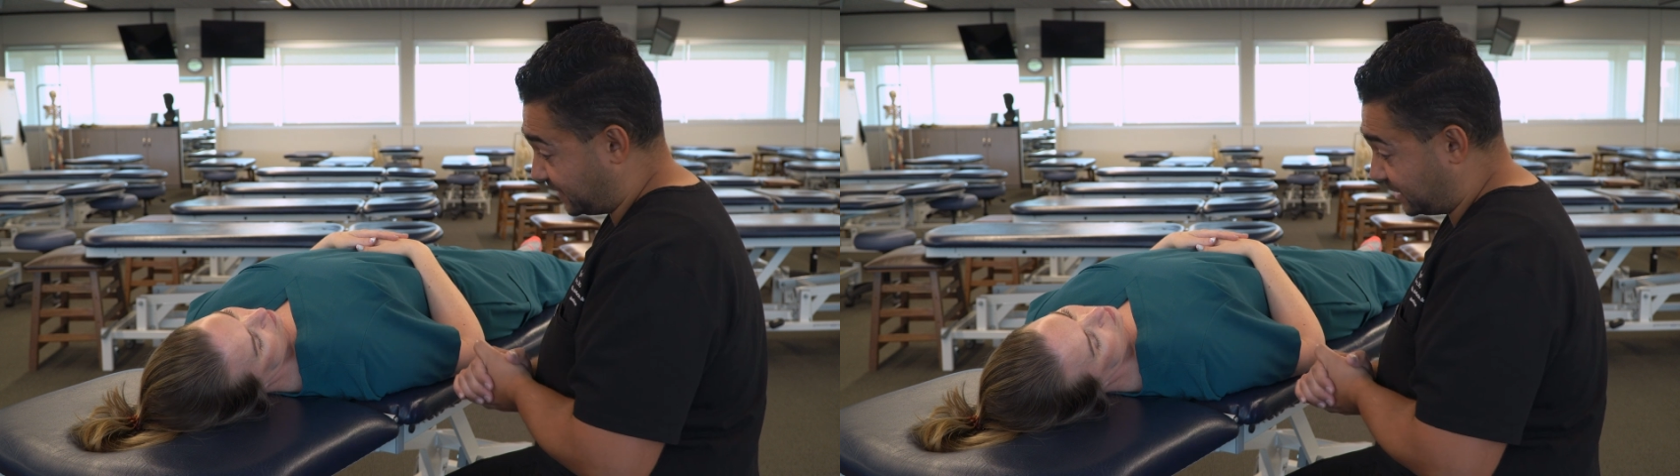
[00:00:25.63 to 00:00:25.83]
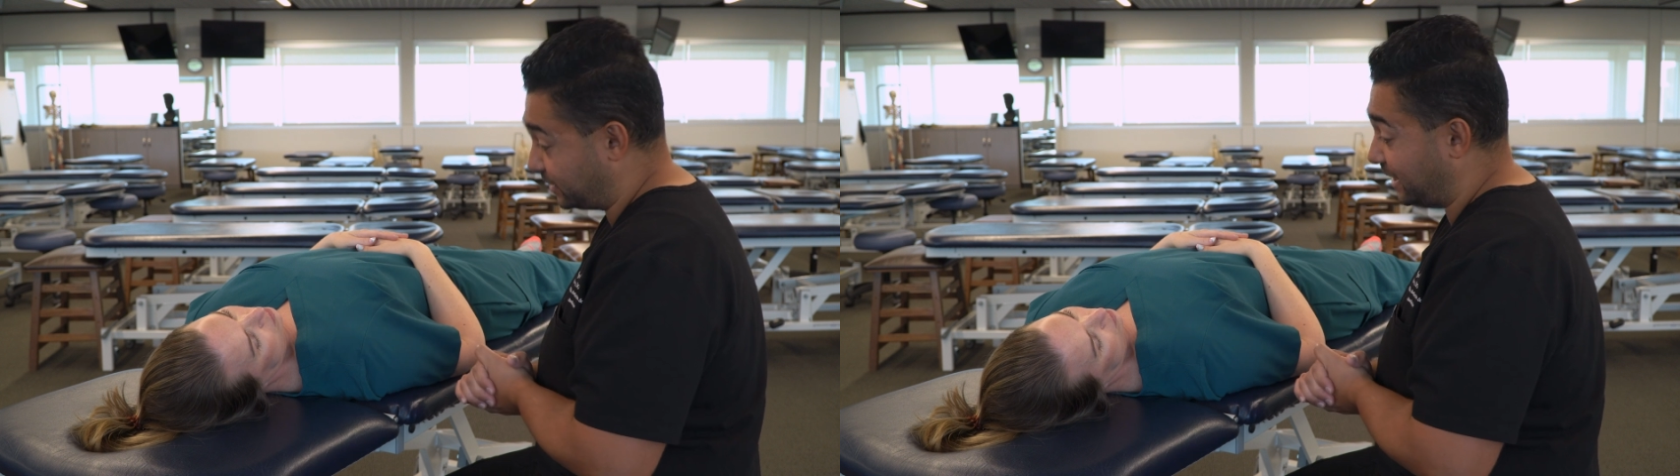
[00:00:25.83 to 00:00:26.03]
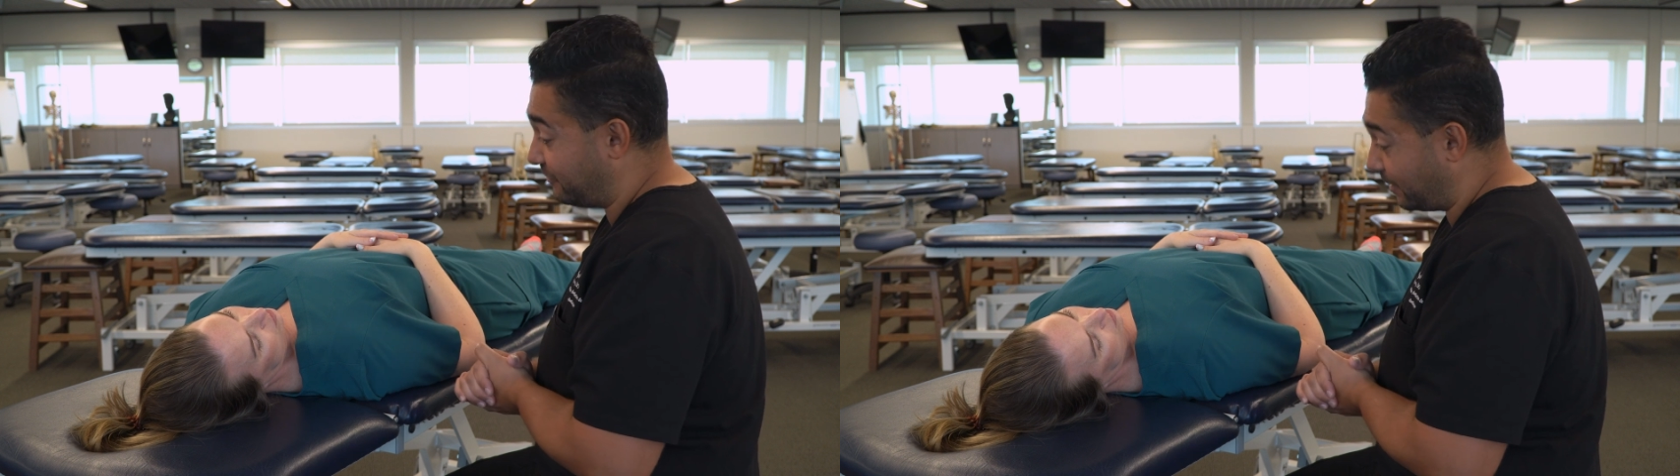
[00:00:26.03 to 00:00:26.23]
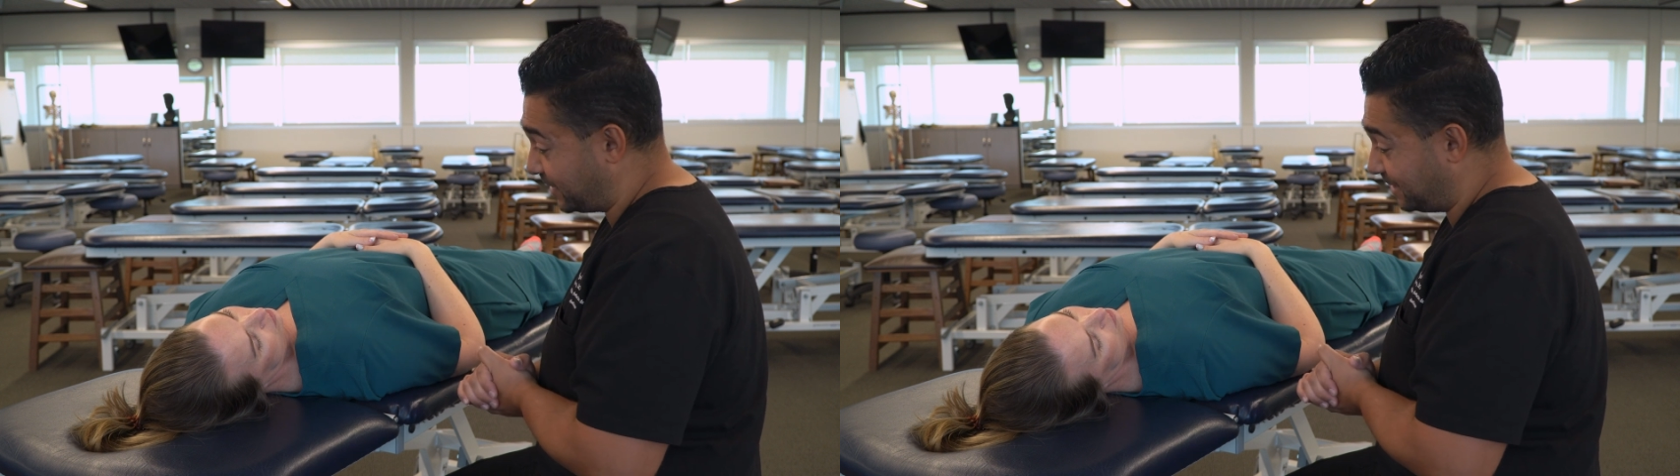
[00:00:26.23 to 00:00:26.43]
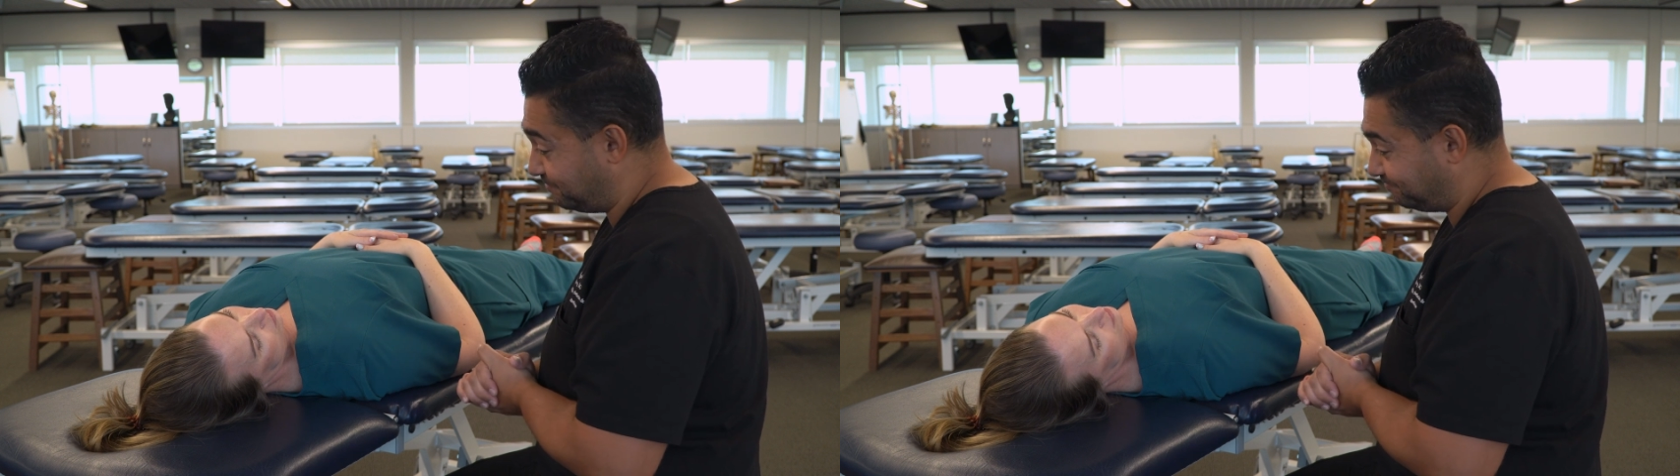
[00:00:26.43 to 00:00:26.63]
Is it okay if I
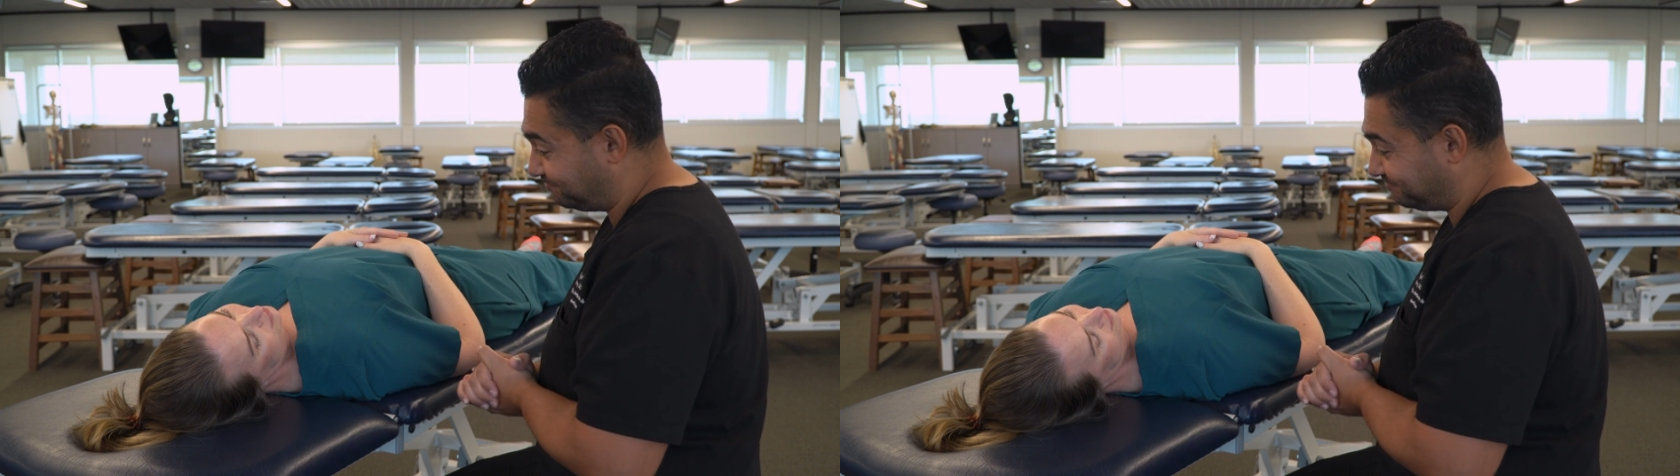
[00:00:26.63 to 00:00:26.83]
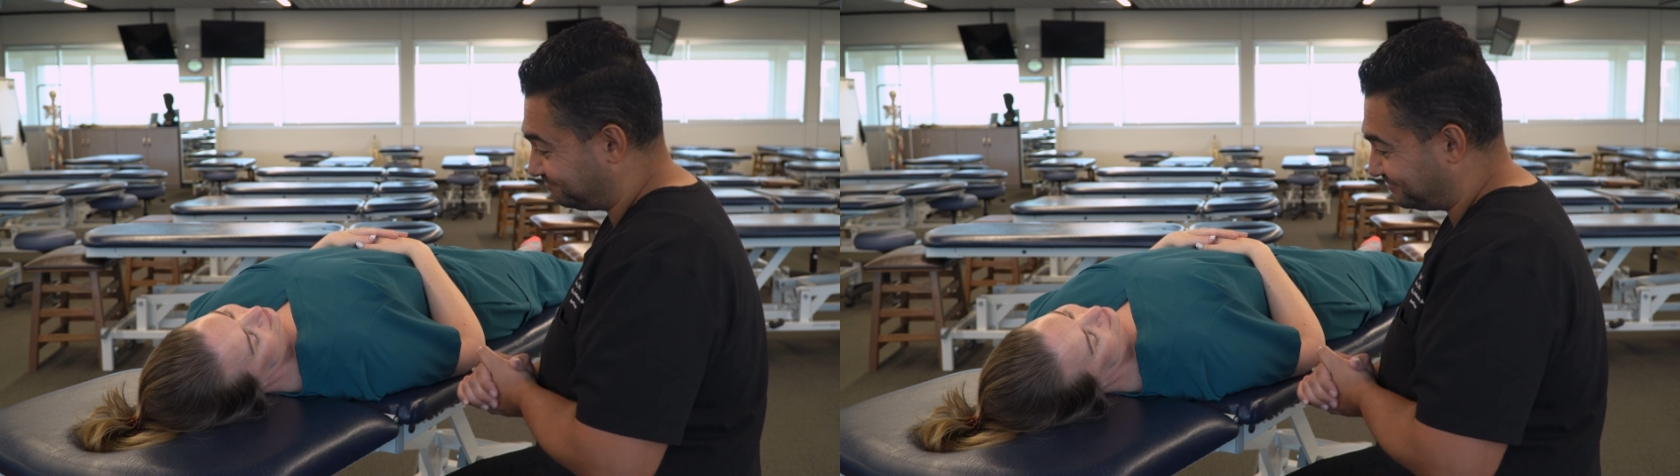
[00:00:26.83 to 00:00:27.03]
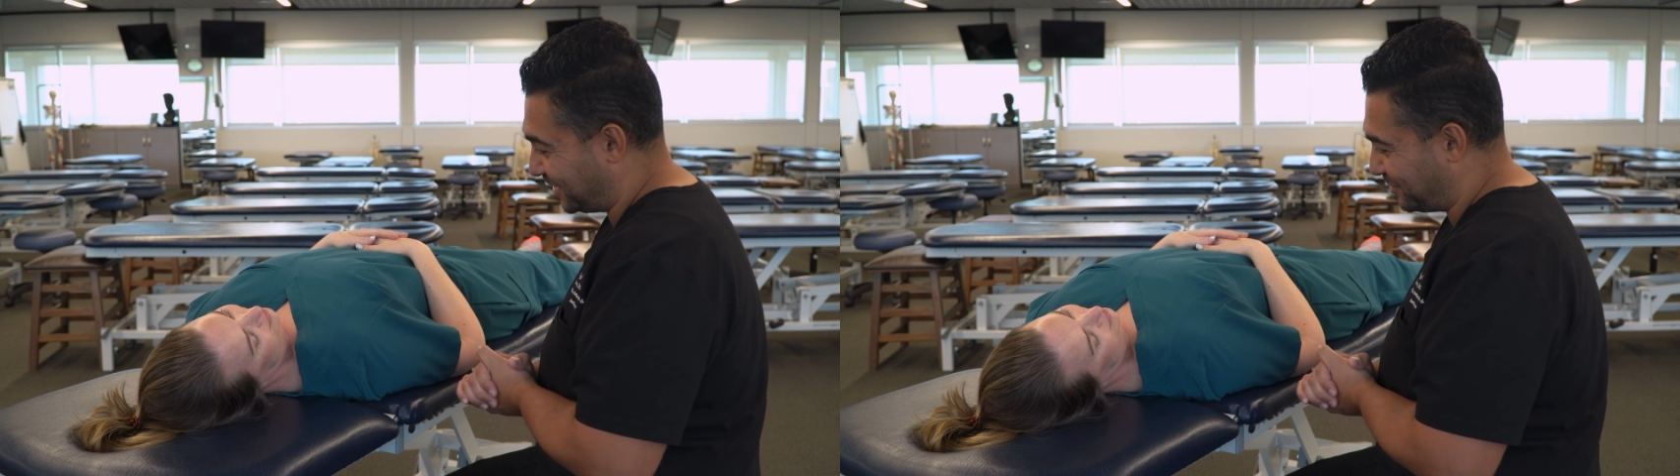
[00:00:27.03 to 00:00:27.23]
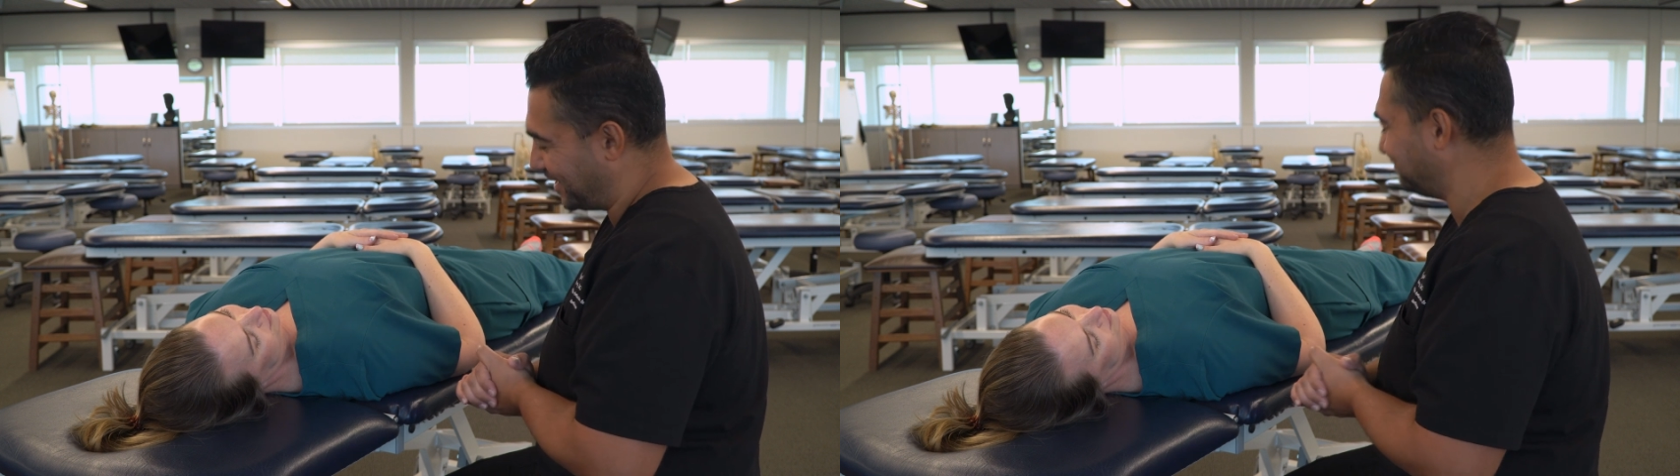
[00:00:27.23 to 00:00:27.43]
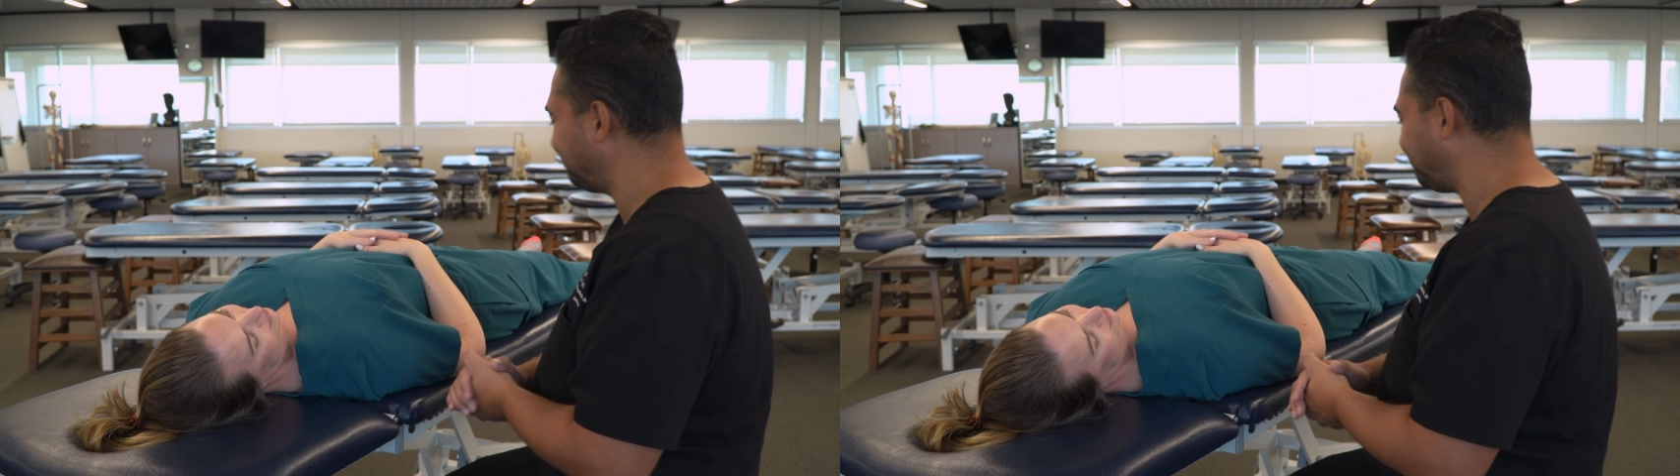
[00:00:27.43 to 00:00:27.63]
begin? Mm-hmm. All right.